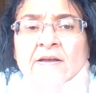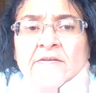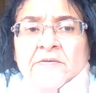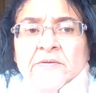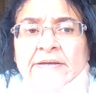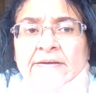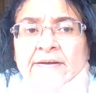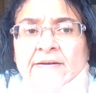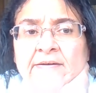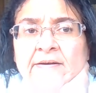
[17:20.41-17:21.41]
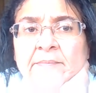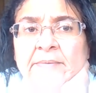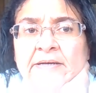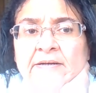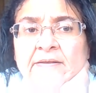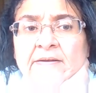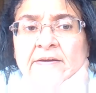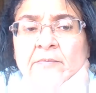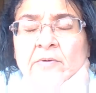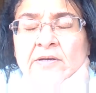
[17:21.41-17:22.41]
So again, antiemetic,
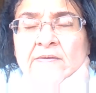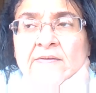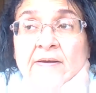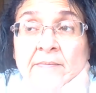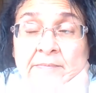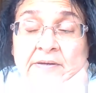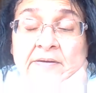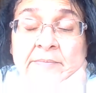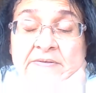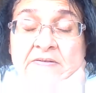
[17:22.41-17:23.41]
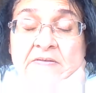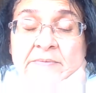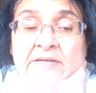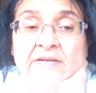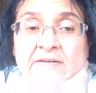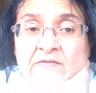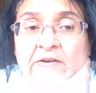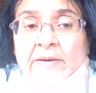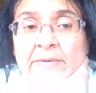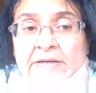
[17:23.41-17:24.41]
thinking what does emesis mean as
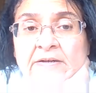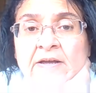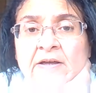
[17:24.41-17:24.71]
vomiting.